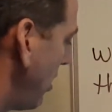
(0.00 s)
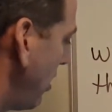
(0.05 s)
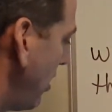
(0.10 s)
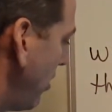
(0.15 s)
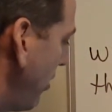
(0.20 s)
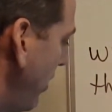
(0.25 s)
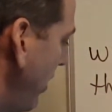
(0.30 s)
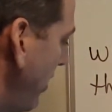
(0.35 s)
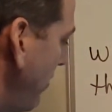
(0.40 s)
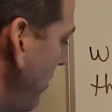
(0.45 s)

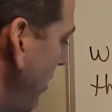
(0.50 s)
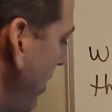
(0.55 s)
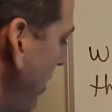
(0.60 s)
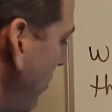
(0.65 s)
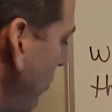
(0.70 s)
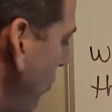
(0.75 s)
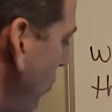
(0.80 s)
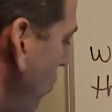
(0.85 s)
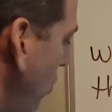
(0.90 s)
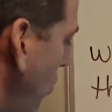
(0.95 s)
that I
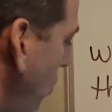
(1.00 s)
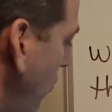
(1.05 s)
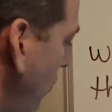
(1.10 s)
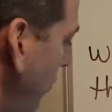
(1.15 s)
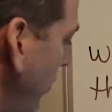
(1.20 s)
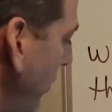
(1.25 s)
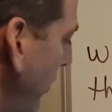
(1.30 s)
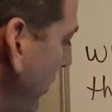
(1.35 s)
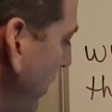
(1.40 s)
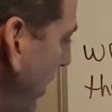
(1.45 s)

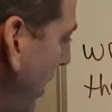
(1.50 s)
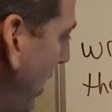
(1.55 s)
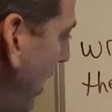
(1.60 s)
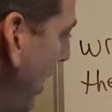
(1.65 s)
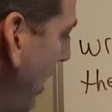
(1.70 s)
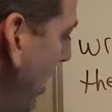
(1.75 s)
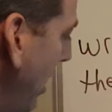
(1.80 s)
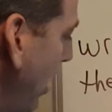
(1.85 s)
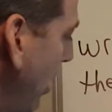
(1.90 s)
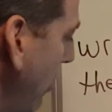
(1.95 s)

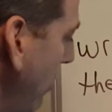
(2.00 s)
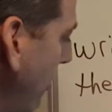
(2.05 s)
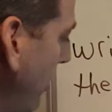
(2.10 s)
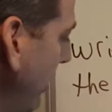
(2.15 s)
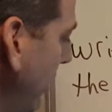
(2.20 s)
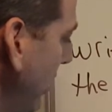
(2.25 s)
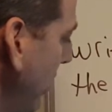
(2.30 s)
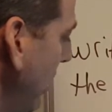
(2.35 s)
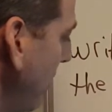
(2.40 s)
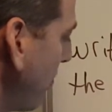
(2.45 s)
already
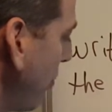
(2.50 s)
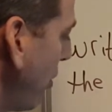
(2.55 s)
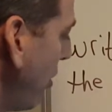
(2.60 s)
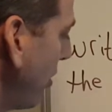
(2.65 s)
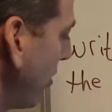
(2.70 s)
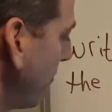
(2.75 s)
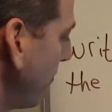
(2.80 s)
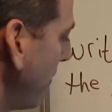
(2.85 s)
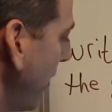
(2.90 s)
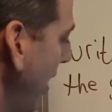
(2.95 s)
got
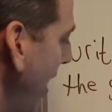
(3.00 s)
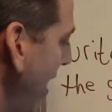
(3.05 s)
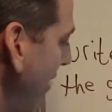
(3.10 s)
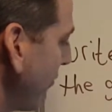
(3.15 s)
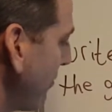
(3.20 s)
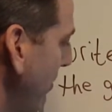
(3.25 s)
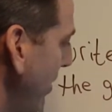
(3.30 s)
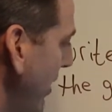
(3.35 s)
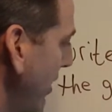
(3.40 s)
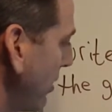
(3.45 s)
half of
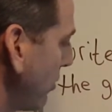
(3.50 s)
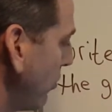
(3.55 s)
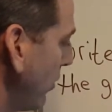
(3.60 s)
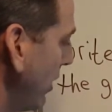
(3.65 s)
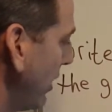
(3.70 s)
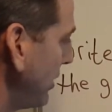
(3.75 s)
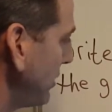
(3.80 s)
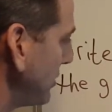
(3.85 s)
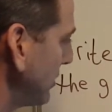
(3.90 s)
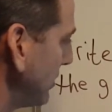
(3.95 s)
my
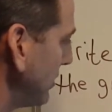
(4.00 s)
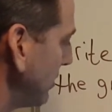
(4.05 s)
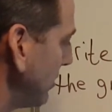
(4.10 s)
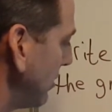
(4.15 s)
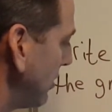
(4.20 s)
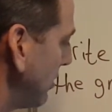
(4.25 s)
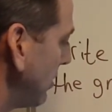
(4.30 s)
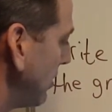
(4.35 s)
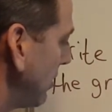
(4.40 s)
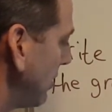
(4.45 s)
equation.
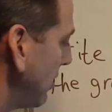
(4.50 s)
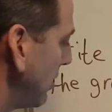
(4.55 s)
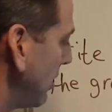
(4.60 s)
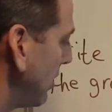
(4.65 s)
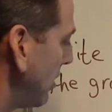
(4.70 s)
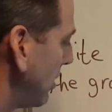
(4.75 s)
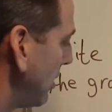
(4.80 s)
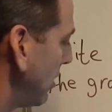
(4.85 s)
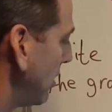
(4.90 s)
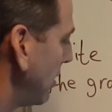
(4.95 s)

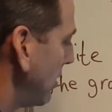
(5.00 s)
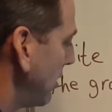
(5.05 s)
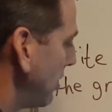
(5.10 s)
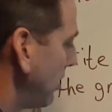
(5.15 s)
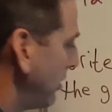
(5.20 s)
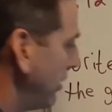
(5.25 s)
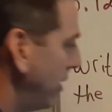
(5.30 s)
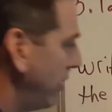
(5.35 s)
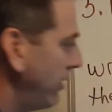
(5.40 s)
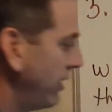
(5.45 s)

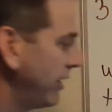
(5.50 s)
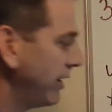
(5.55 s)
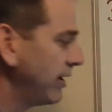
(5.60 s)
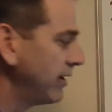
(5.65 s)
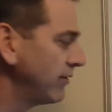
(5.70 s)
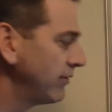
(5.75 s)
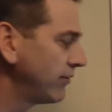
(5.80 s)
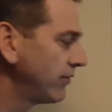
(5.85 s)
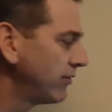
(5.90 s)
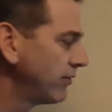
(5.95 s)
There it
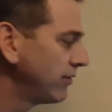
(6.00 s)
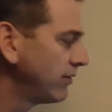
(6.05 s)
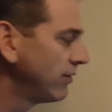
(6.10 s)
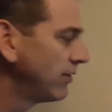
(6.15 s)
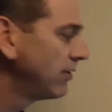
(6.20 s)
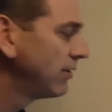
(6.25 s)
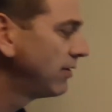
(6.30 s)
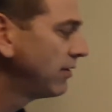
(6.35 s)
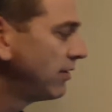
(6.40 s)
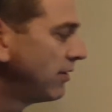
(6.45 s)
is.
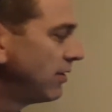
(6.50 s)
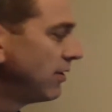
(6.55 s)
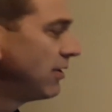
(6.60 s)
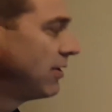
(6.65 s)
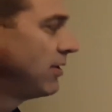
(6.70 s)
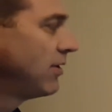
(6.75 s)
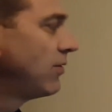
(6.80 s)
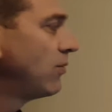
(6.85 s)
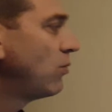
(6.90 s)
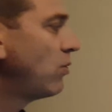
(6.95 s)

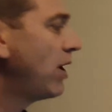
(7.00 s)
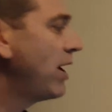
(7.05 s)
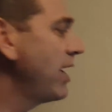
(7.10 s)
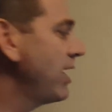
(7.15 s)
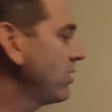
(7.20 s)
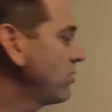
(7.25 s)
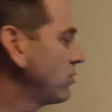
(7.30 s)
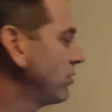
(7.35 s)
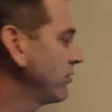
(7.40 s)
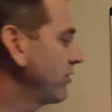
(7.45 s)
Y
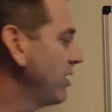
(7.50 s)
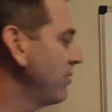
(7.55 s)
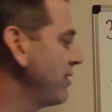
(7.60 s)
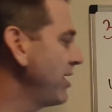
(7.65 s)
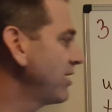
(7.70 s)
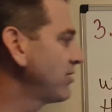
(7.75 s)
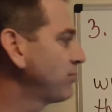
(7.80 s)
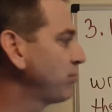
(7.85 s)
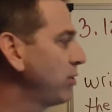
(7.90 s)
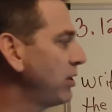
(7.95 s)
equals
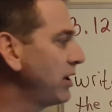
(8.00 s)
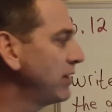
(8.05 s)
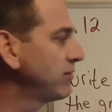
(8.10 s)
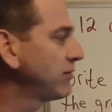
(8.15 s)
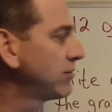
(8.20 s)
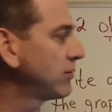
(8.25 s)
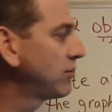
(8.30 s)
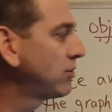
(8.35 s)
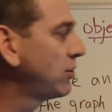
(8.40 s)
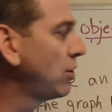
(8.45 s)
mx plus
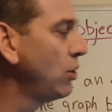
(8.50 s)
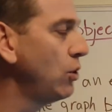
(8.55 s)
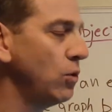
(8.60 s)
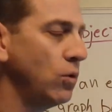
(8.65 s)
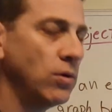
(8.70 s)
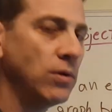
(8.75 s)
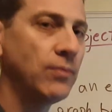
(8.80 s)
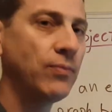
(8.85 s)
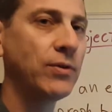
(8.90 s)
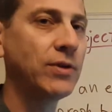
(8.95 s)
2,
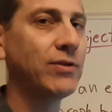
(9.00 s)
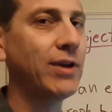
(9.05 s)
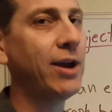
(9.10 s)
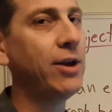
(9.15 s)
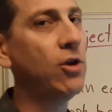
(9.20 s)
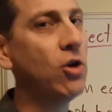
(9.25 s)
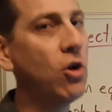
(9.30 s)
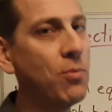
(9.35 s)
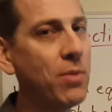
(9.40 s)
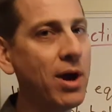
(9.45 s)
because I
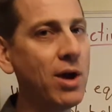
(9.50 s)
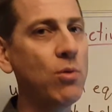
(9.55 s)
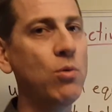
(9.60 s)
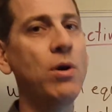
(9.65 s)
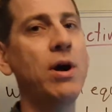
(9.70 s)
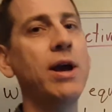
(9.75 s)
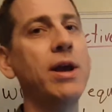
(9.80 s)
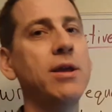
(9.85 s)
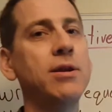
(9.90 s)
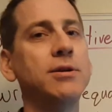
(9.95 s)
know my
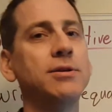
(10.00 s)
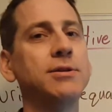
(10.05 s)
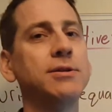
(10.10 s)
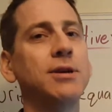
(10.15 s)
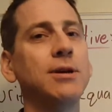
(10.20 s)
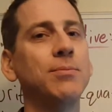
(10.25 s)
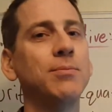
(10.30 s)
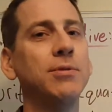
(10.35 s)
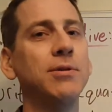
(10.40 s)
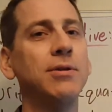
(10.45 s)

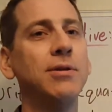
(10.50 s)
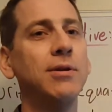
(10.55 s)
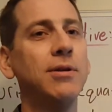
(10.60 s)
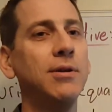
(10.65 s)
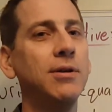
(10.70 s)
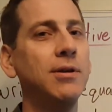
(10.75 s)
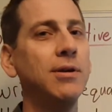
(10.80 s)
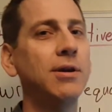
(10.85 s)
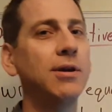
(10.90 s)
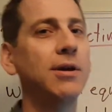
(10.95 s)
y-intercept.
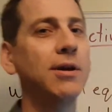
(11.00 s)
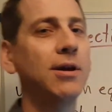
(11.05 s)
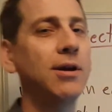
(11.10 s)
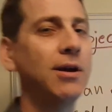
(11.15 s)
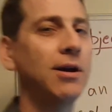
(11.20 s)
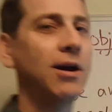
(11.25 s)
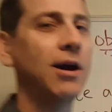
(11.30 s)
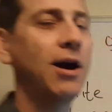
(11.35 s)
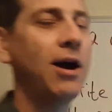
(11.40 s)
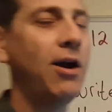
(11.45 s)

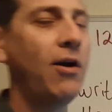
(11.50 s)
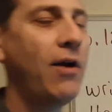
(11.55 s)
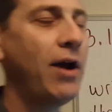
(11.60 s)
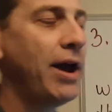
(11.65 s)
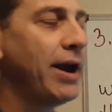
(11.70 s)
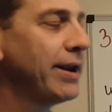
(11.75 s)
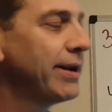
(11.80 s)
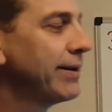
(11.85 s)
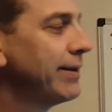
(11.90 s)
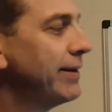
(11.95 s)
All
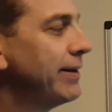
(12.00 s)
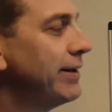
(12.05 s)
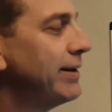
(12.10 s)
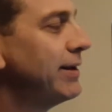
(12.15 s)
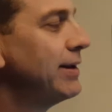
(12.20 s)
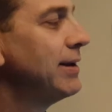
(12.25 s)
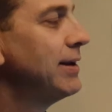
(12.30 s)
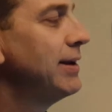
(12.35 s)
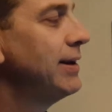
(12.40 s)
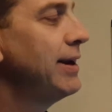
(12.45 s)
right,
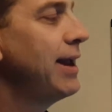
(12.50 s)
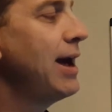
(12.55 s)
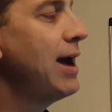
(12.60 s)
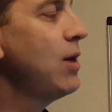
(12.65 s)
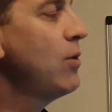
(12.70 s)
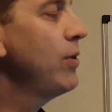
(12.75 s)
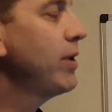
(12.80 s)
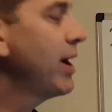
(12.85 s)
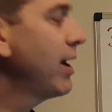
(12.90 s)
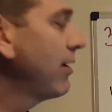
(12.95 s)
now
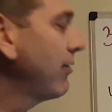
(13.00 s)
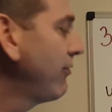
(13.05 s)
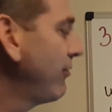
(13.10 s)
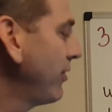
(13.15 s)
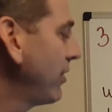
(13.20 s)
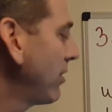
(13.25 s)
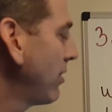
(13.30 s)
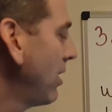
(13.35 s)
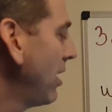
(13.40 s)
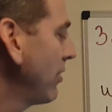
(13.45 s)
we got to
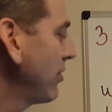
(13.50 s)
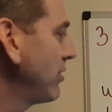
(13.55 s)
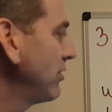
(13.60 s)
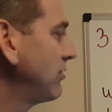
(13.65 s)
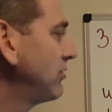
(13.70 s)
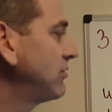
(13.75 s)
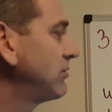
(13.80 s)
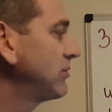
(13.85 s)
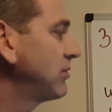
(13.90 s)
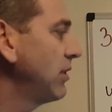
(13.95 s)
figure out the
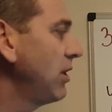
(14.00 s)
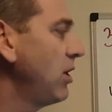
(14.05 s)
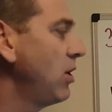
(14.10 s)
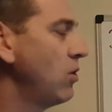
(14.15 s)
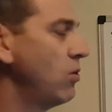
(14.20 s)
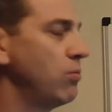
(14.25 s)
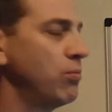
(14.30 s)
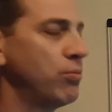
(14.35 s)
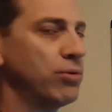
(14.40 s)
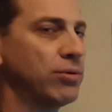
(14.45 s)

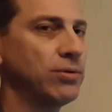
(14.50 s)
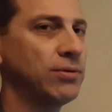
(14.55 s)
slope.